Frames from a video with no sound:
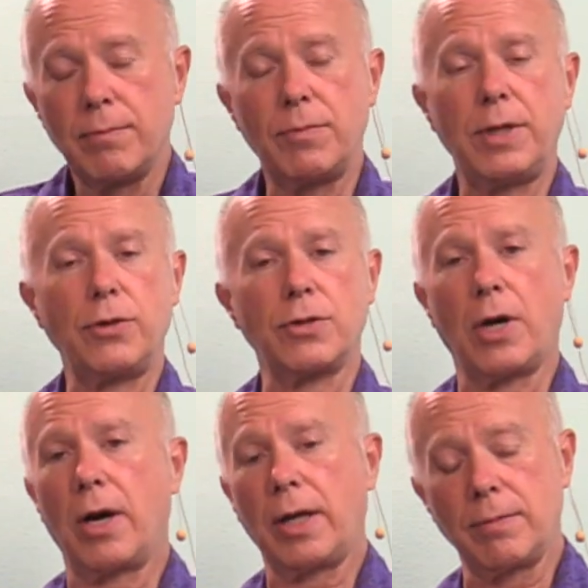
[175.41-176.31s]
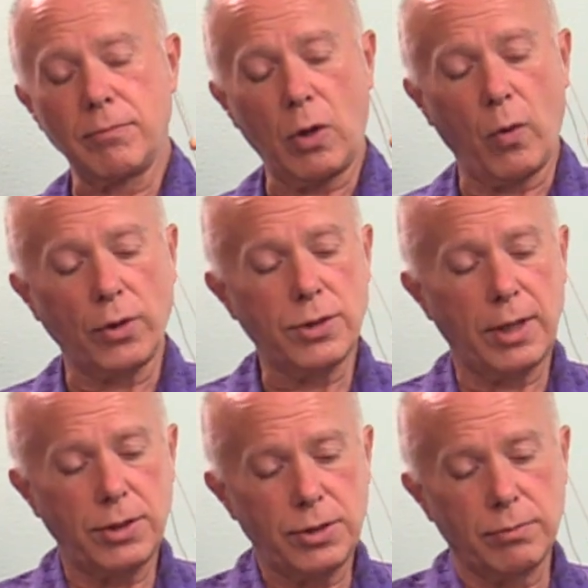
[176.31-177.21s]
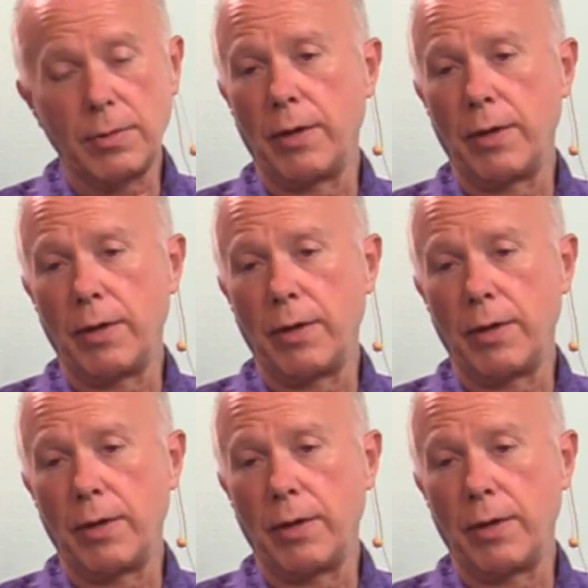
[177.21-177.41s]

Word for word: then you're talking a workstation,